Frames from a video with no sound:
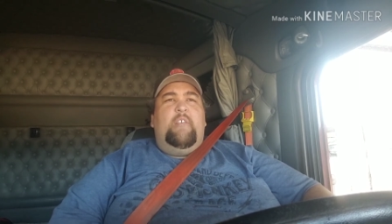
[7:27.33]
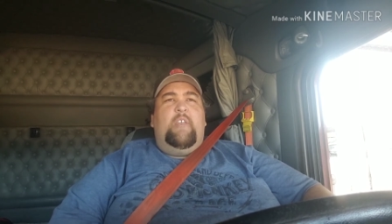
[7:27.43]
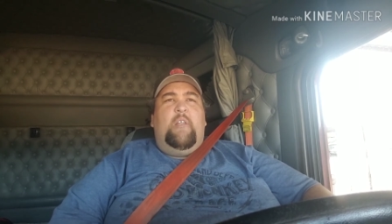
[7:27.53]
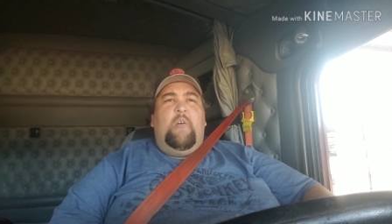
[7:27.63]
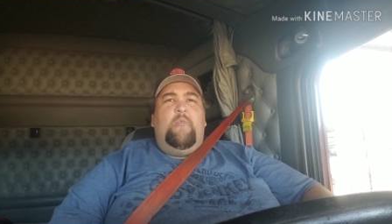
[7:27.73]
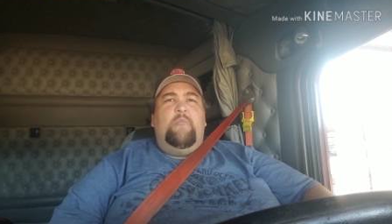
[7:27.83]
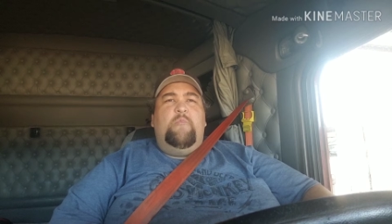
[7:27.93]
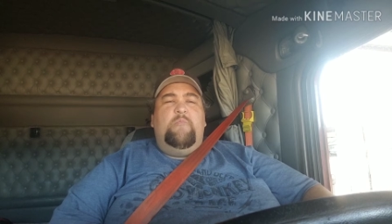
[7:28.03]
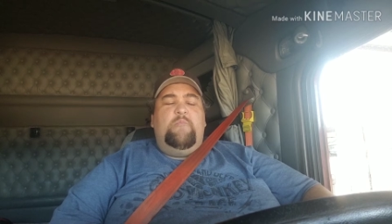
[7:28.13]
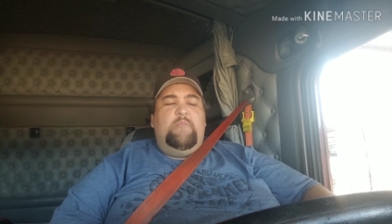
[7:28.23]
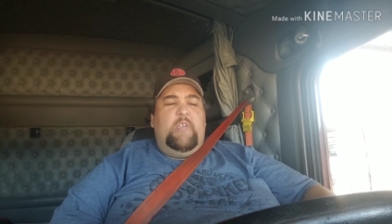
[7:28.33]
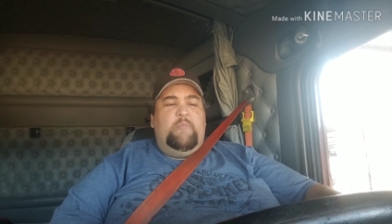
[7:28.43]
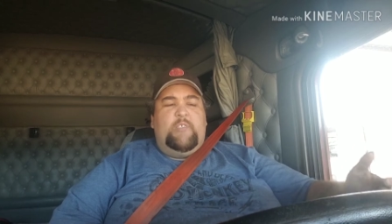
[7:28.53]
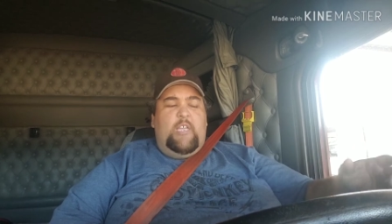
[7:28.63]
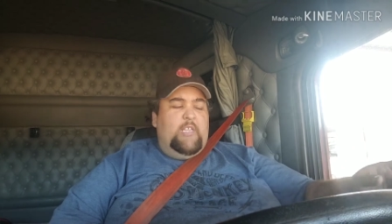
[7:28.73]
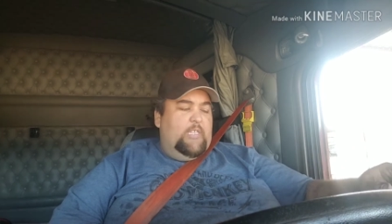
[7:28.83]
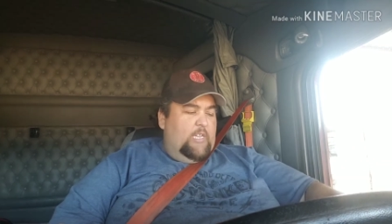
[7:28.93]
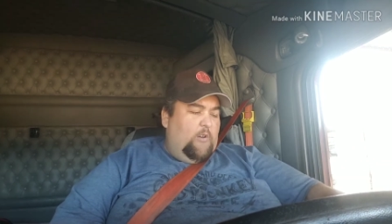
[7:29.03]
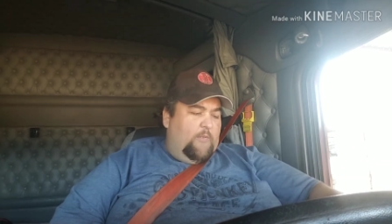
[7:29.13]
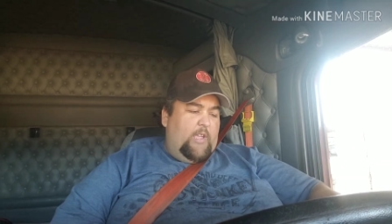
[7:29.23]
you know, it was going to
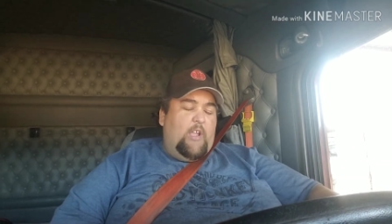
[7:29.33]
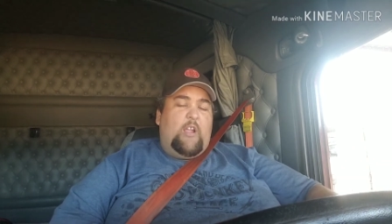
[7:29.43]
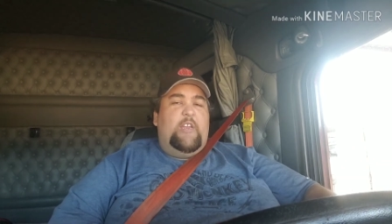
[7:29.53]
leak over here,